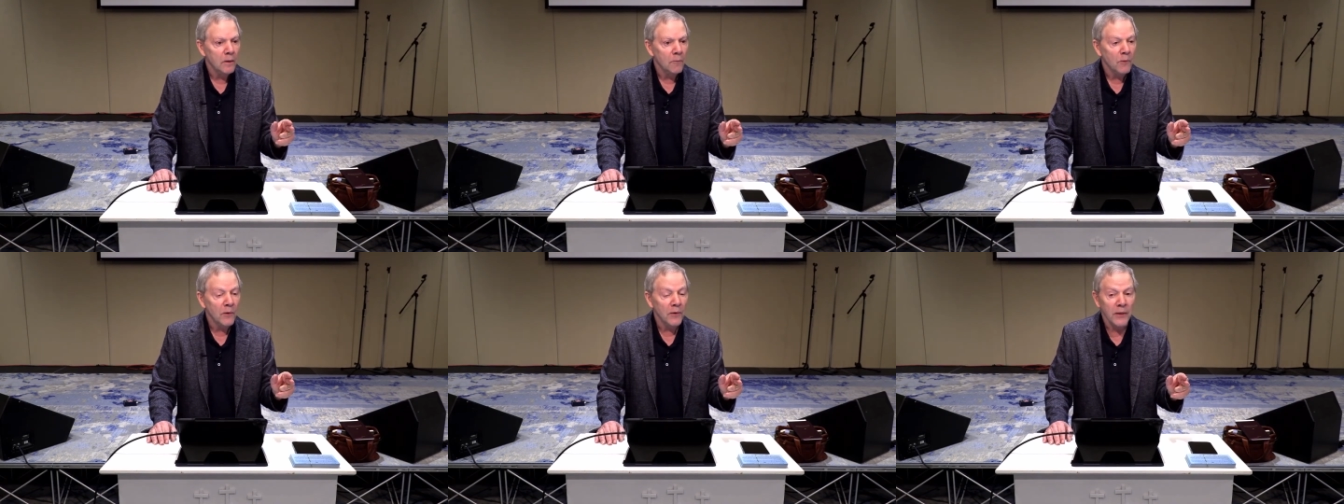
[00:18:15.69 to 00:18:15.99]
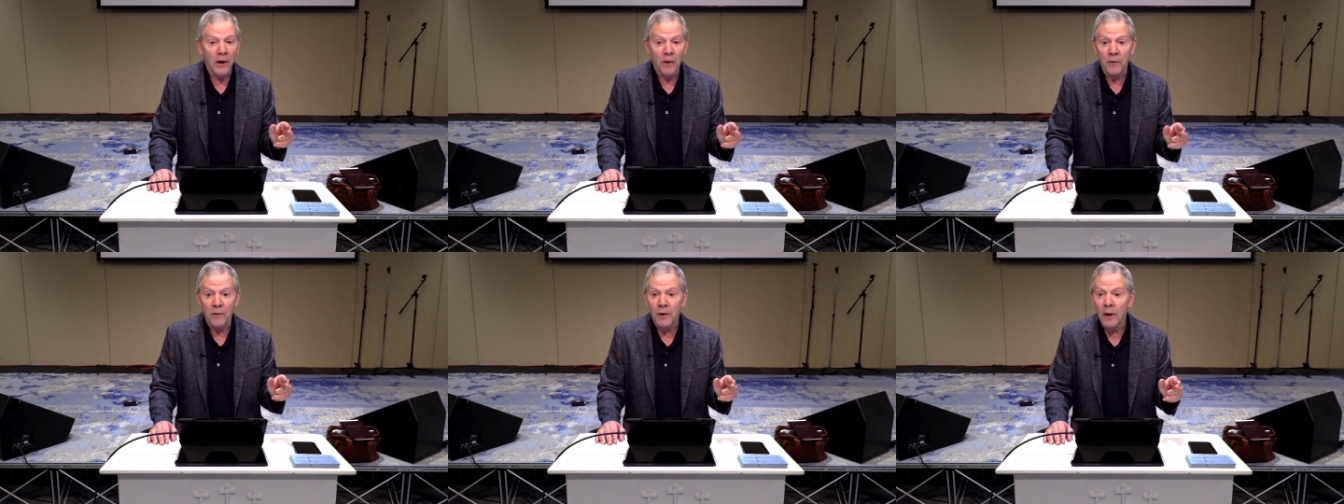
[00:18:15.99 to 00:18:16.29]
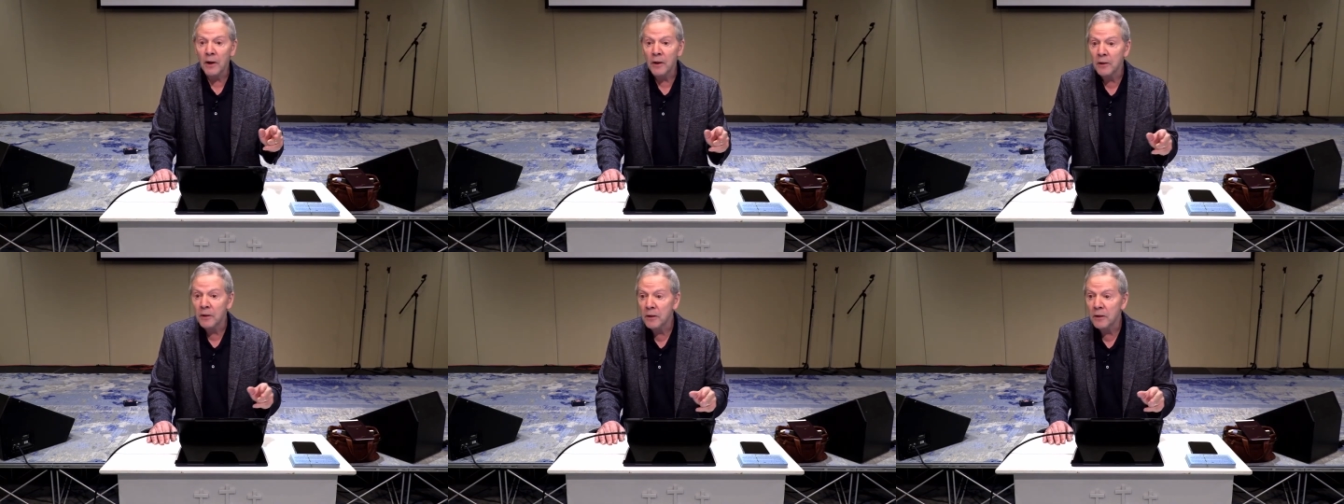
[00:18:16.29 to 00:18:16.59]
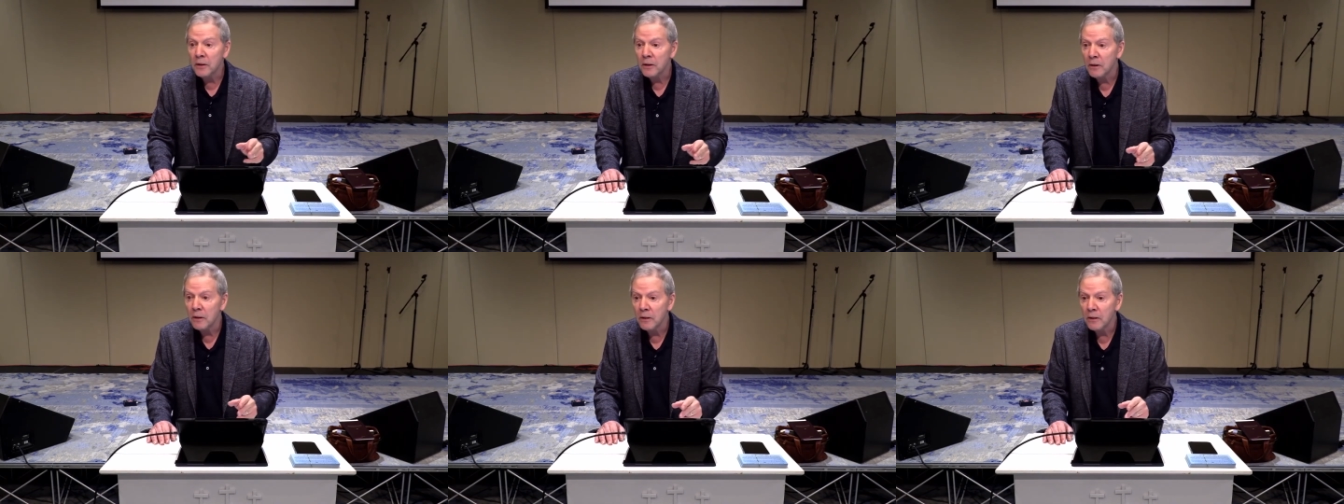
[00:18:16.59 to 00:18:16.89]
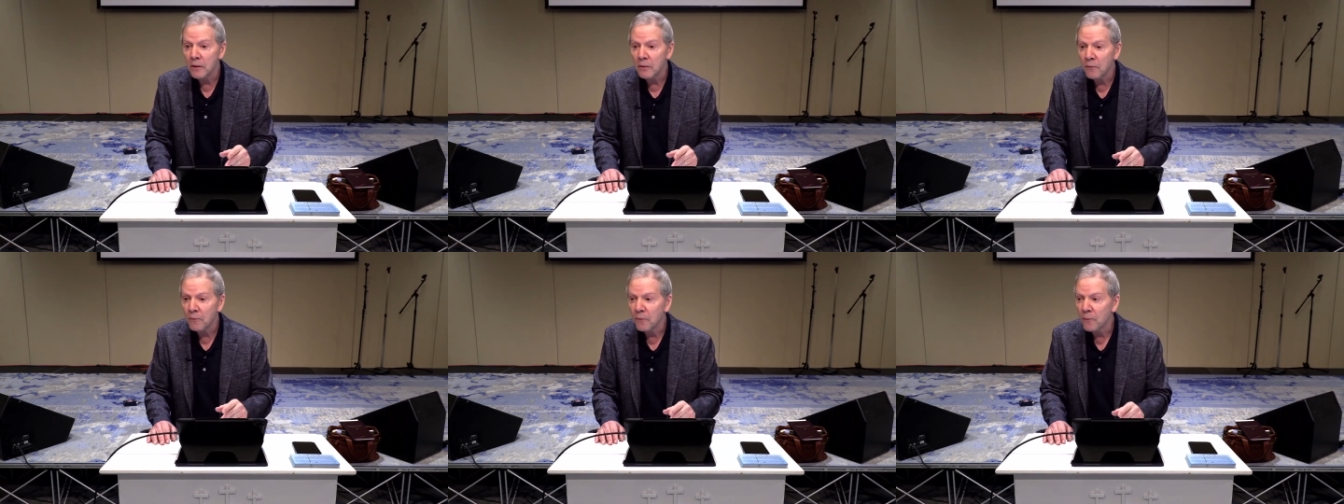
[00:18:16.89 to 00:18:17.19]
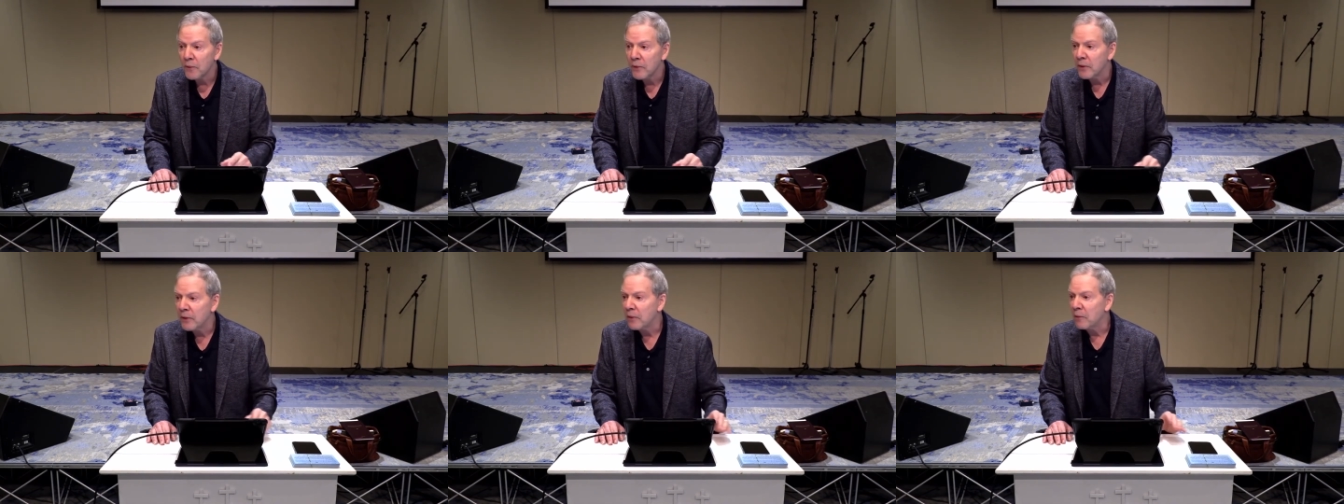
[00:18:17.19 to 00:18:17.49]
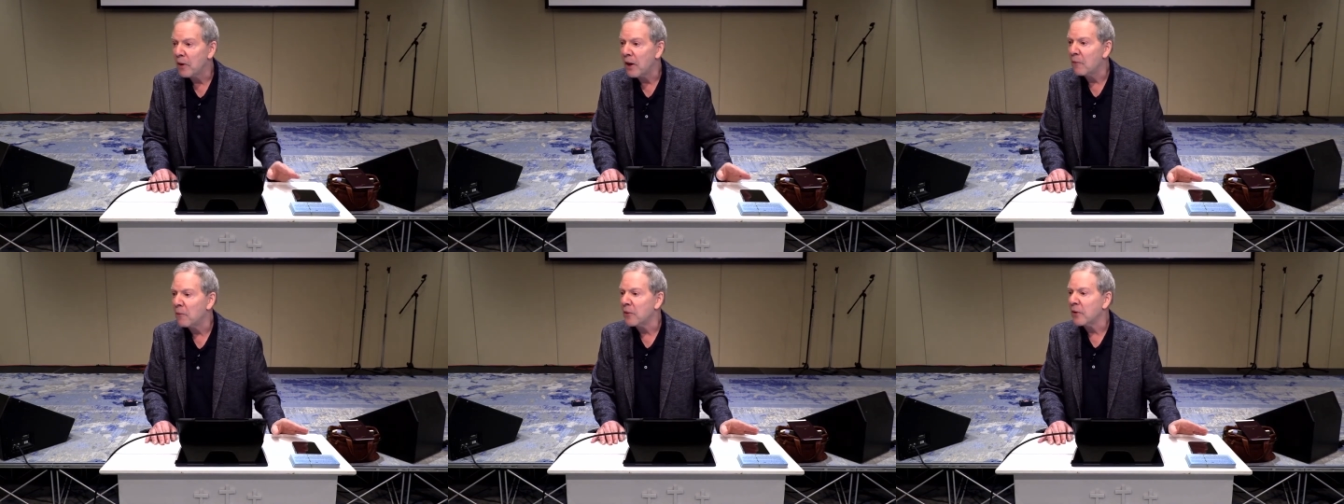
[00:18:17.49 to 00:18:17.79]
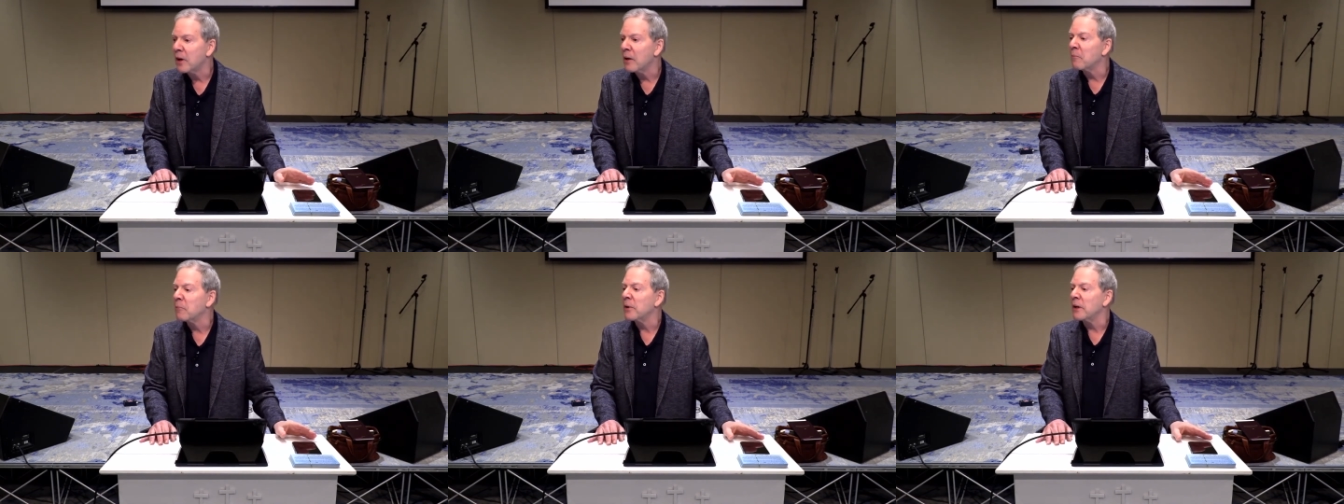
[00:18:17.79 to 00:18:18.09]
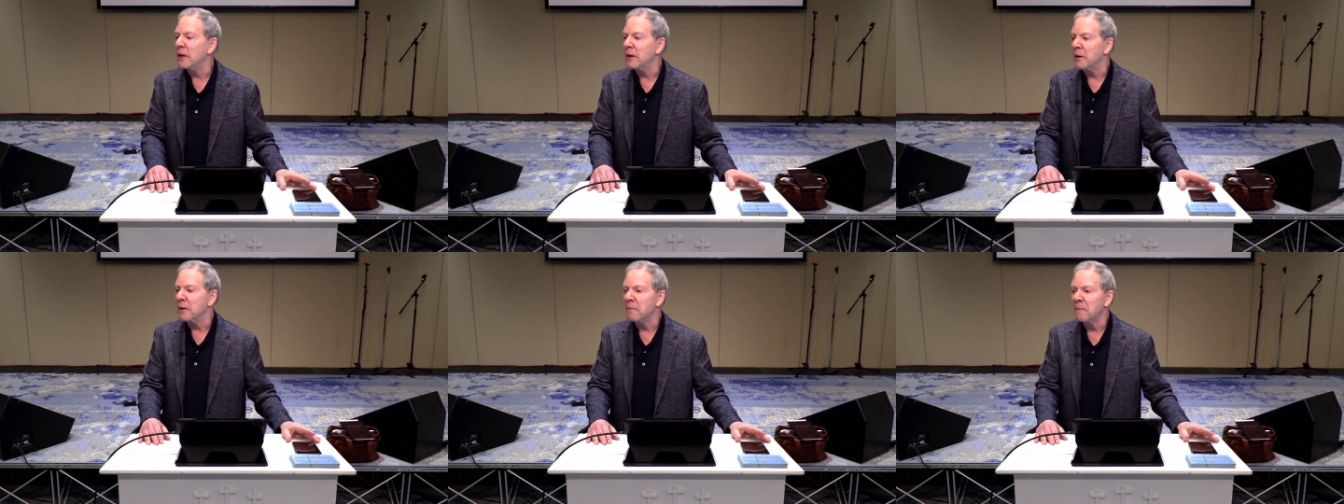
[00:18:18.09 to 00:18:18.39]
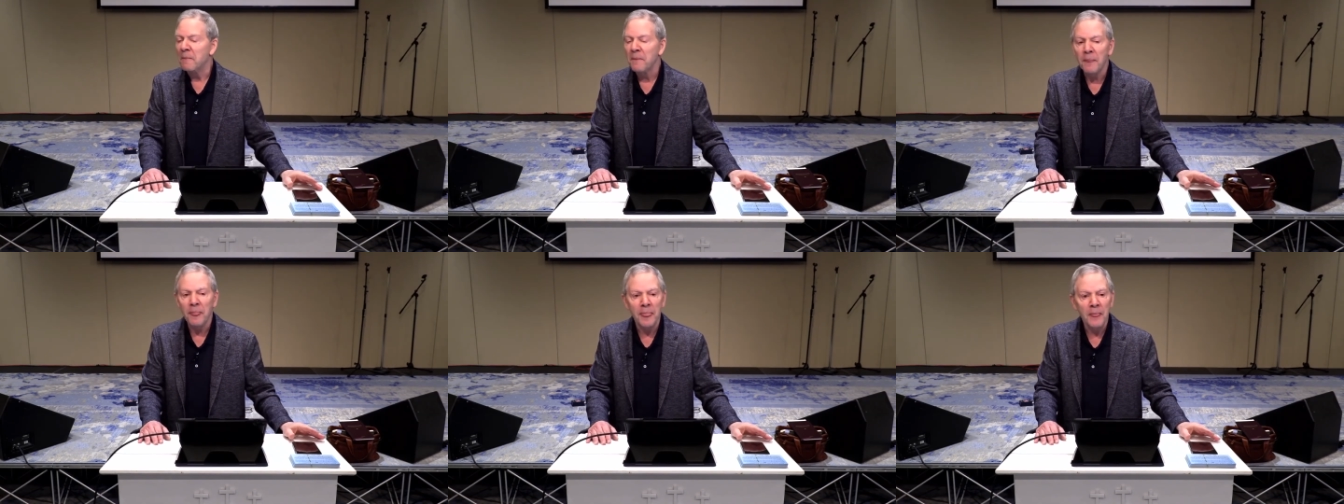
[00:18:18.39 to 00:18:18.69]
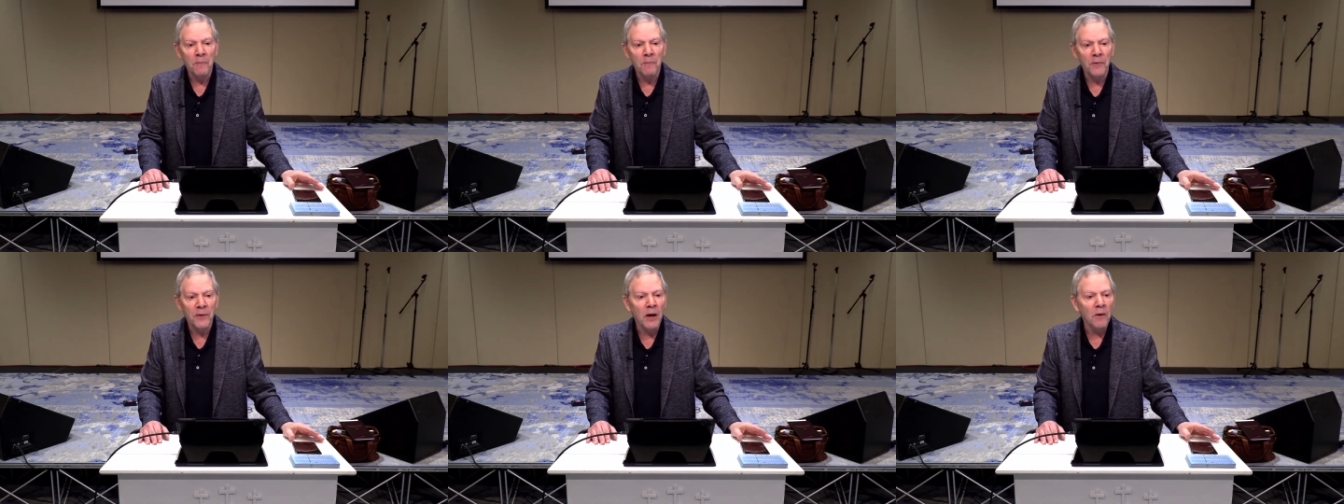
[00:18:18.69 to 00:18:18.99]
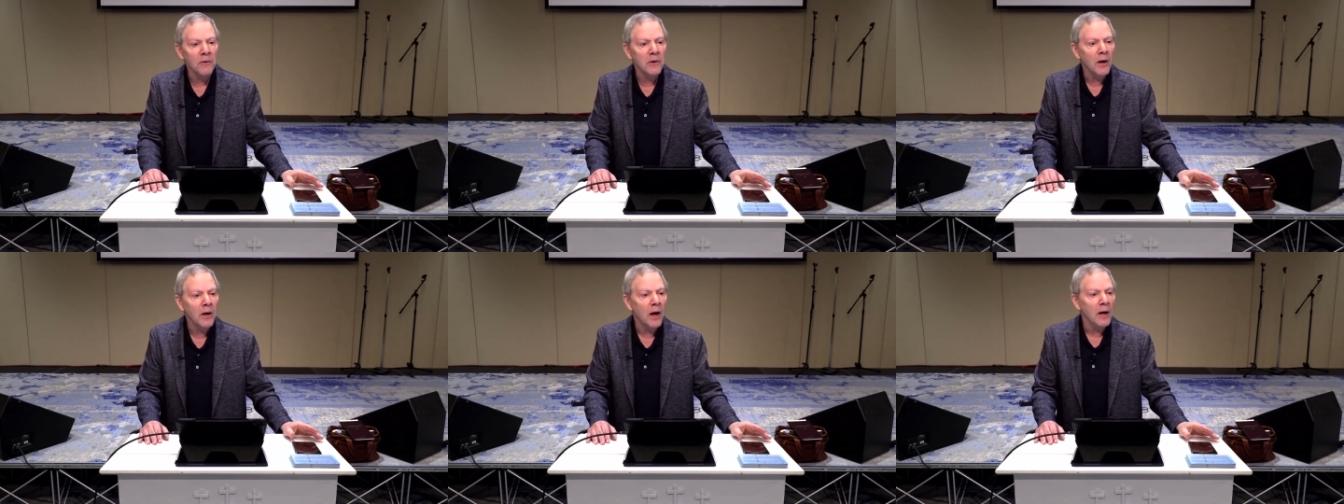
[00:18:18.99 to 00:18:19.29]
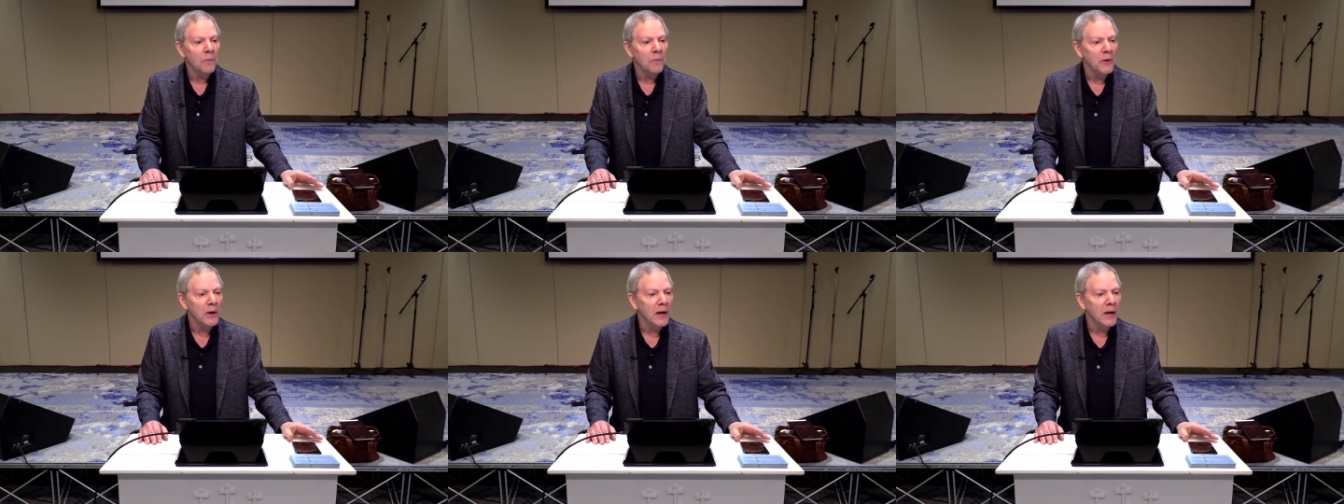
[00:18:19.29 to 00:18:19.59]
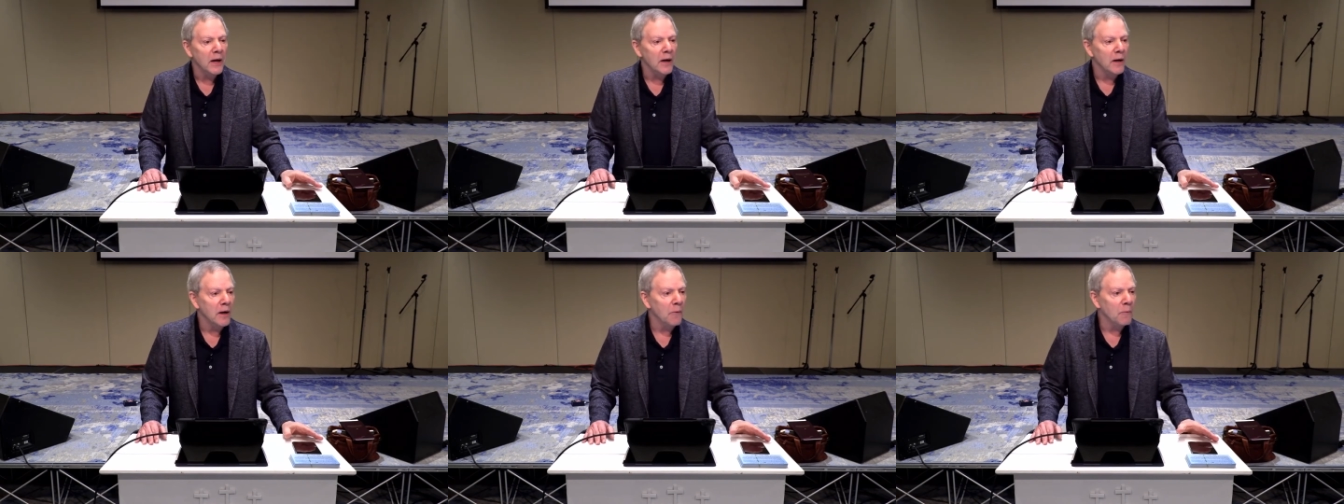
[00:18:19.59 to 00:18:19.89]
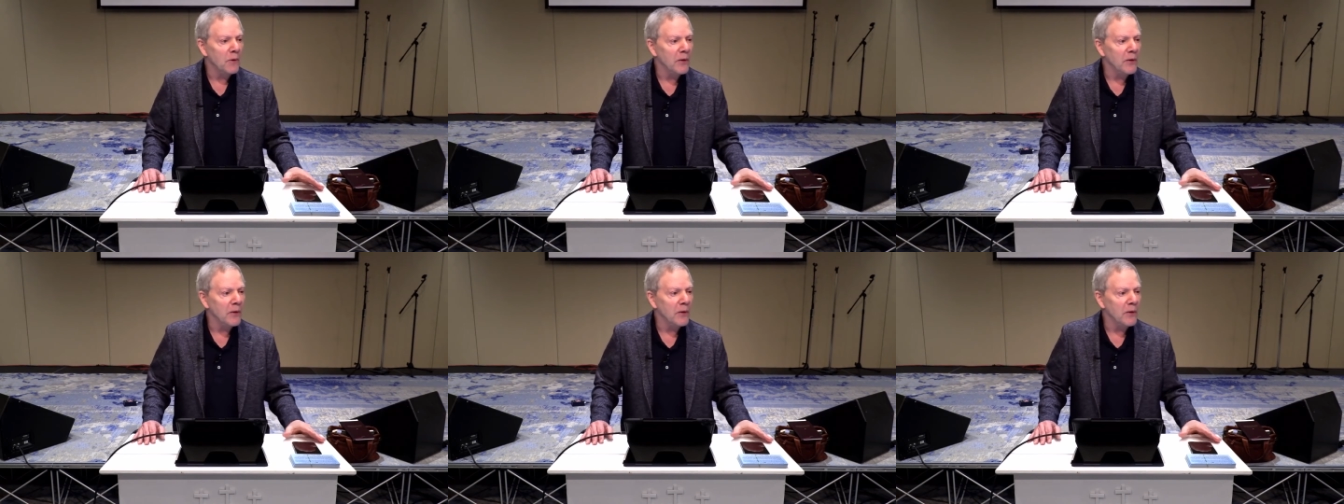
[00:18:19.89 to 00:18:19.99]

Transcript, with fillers: Without us, how it complete it. Without God we cannot.